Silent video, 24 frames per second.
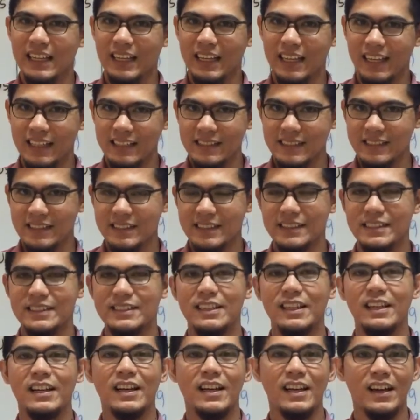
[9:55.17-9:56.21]
is,
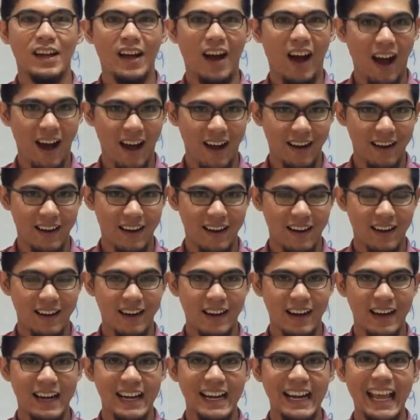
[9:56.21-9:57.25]

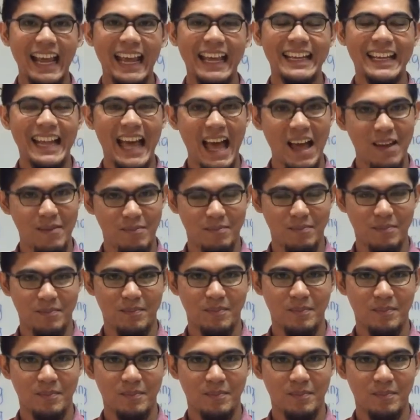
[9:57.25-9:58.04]
are, and am.